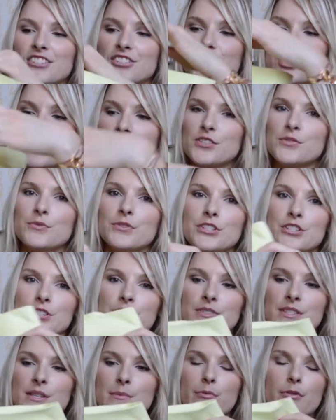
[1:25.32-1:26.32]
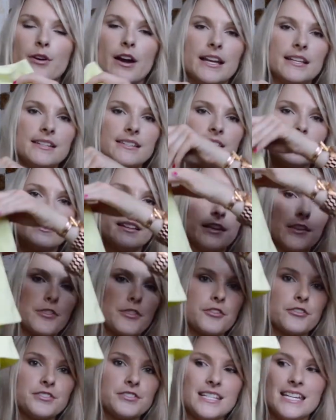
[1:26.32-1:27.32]
just reduced the price to like
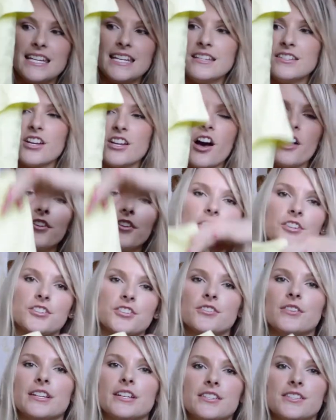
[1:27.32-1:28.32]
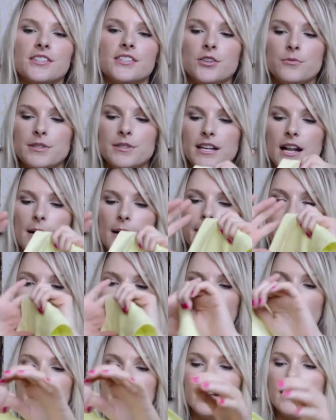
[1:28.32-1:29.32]
$13. So I scooped it up. I
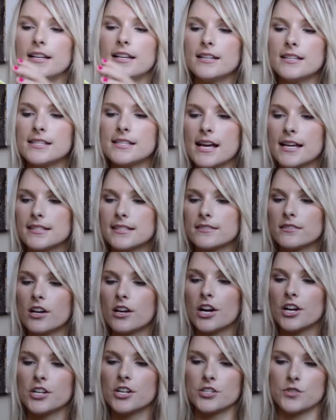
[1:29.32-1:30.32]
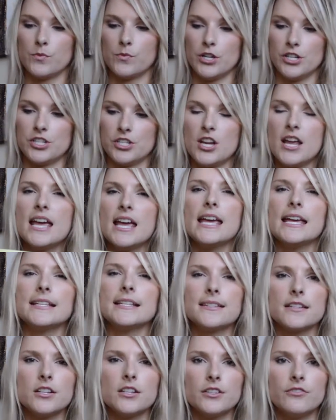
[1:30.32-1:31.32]
got it in a size large, which
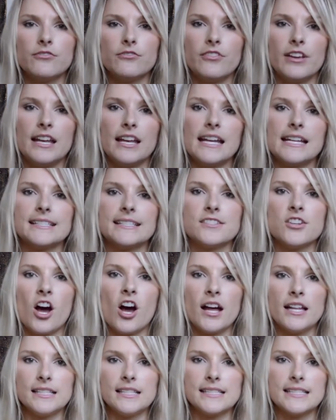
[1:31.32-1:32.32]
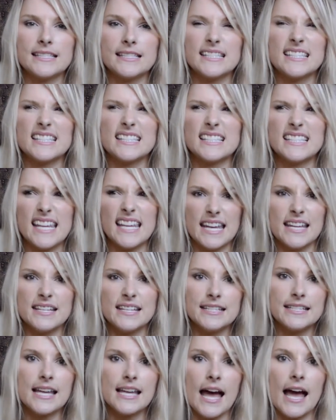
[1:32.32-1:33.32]
is a good fit. It's not
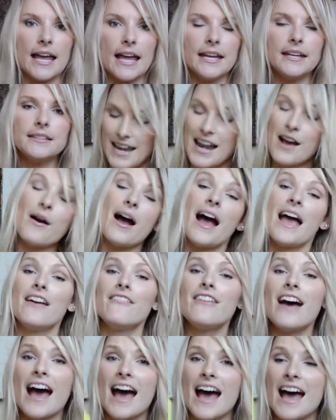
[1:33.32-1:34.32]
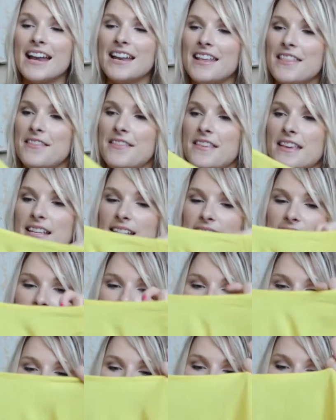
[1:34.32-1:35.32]
skin tight. Now, I've had
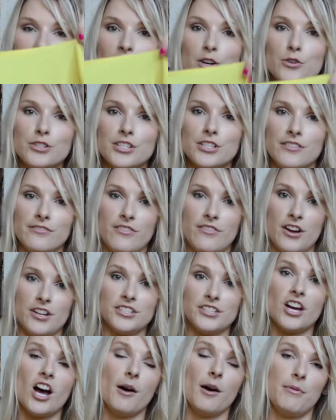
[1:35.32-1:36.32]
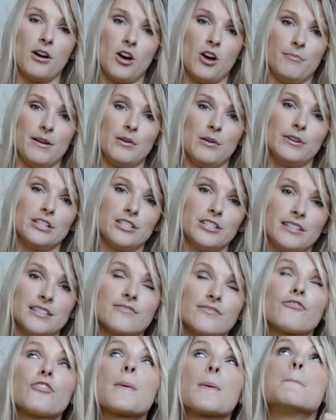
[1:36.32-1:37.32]
this yellow chiffon top on my wish
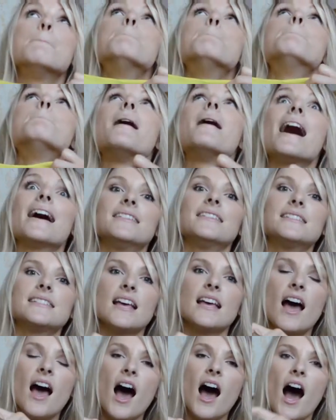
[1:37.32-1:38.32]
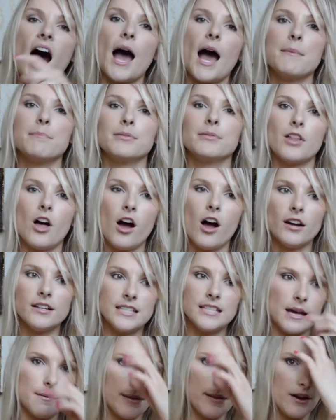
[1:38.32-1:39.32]
list for months. I blogged
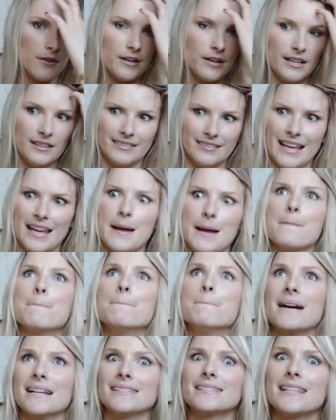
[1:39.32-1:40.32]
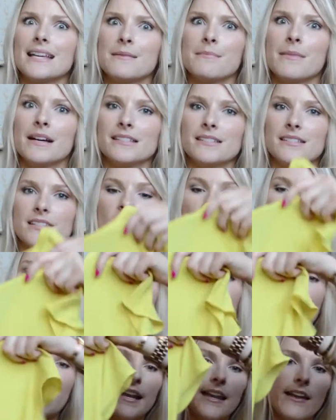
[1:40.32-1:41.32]
about it like months and months ago,
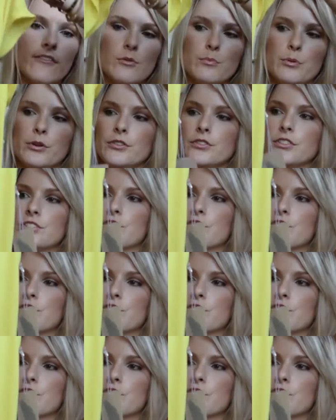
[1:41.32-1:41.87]
but I never pulled the